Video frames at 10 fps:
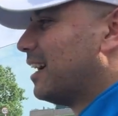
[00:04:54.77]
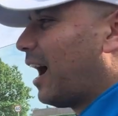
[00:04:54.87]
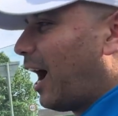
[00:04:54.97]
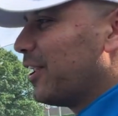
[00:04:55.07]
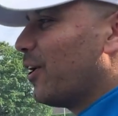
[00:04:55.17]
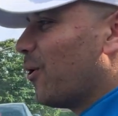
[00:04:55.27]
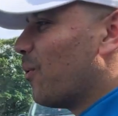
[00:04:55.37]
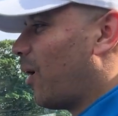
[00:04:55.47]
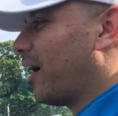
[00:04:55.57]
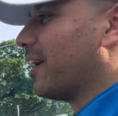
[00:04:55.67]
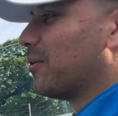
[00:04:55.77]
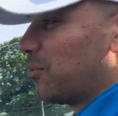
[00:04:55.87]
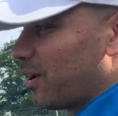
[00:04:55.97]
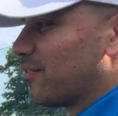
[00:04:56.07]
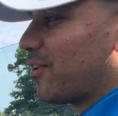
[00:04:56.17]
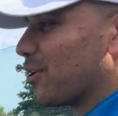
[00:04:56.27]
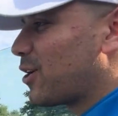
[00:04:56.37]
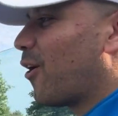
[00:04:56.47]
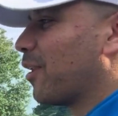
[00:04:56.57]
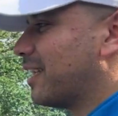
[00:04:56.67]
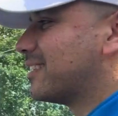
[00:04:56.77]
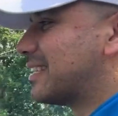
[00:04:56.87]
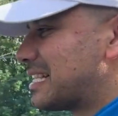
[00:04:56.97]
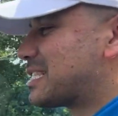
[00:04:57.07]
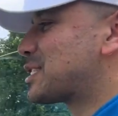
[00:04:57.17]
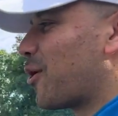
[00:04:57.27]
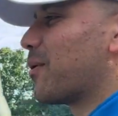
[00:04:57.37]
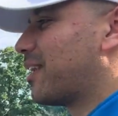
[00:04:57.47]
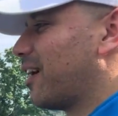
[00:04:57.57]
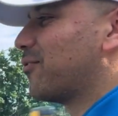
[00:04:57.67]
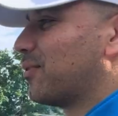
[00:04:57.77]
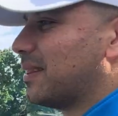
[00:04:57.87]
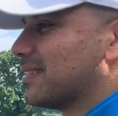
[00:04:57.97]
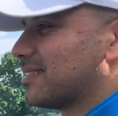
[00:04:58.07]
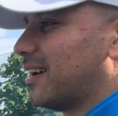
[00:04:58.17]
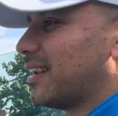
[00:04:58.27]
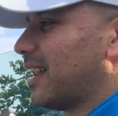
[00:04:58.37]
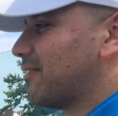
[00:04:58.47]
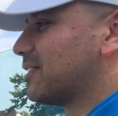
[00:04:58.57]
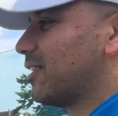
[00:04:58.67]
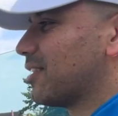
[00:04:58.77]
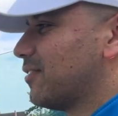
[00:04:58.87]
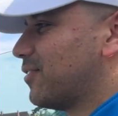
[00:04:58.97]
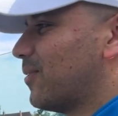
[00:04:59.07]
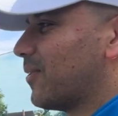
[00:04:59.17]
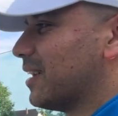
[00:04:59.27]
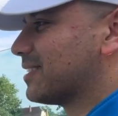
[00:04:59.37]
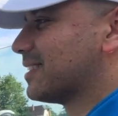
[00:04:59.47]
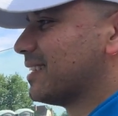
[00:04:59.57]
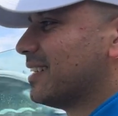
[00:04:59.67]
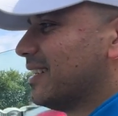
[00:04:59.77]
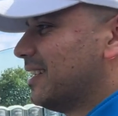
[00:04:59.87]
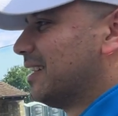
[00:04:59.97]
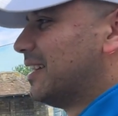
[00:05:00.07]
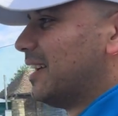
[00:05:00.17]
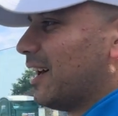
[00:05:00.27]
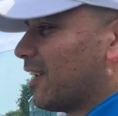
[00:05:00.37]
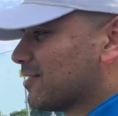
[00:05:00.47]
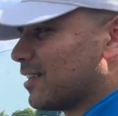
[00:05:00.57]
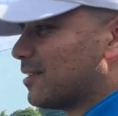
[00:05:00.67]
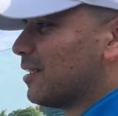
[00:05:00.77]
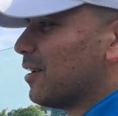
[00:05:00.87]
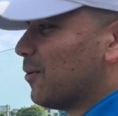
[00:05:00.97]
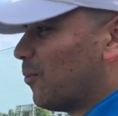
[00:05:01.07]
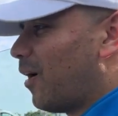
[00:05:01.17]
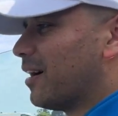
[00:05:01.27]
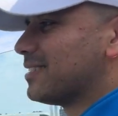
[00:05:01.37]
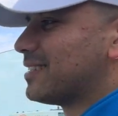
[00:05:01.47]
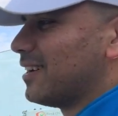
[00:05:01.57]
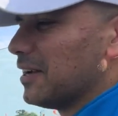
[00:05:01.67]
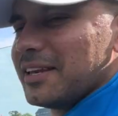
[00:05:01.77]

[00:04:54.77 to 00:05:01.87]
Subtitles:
I know why one of our colleagues is so in love with this 911 Targa 4S. And I said, why is that?